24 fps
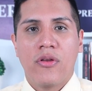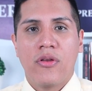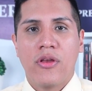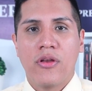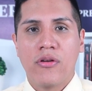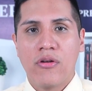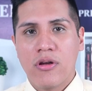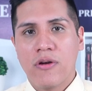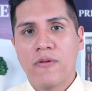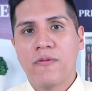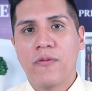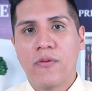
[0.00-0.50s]

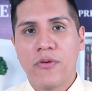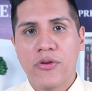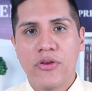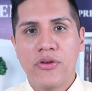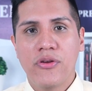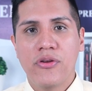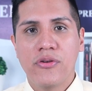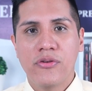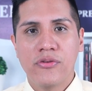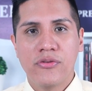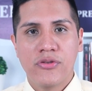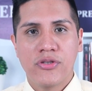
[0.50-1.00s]
in order for
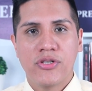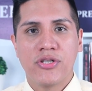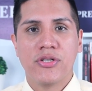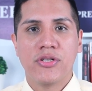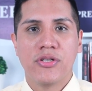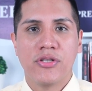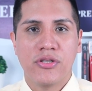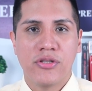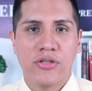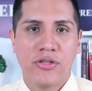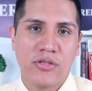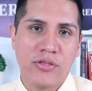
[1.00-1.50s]
you
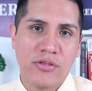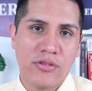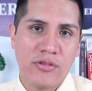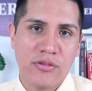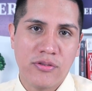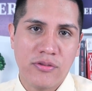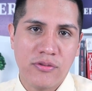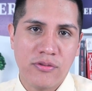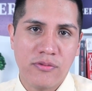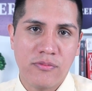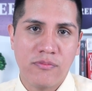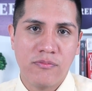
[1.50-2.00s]
to
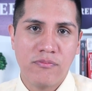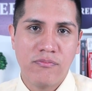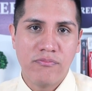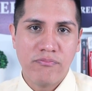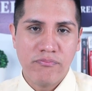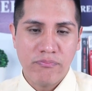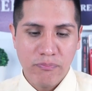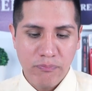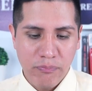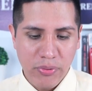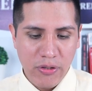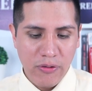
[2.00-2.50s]
to
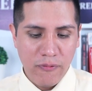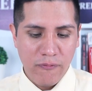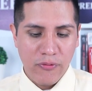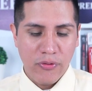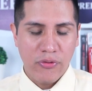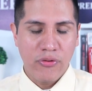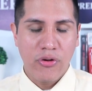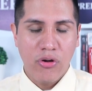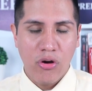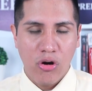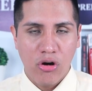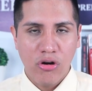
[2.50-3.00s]
be
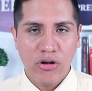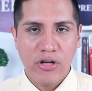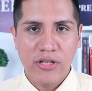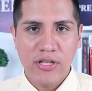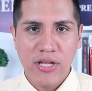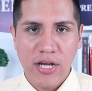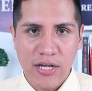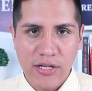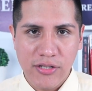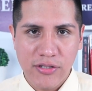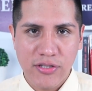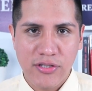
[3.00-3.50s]
very
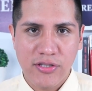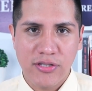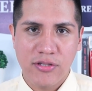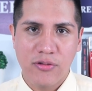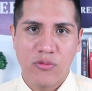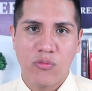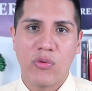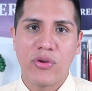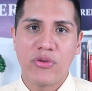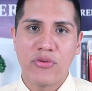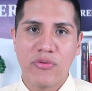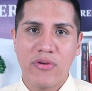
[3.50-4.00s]
organized
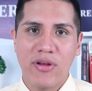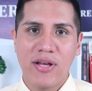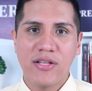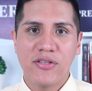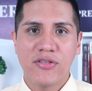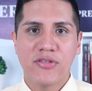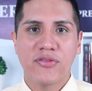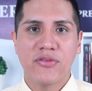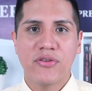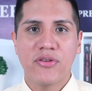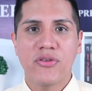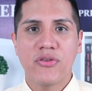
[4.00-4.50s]
when you're
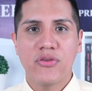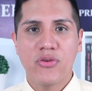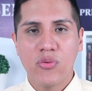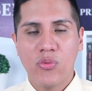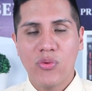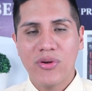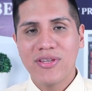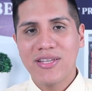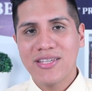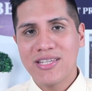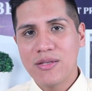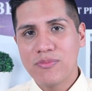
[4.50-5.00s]
answering. You
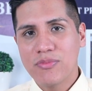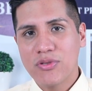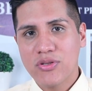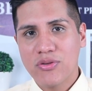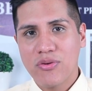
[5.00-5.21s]
want to keep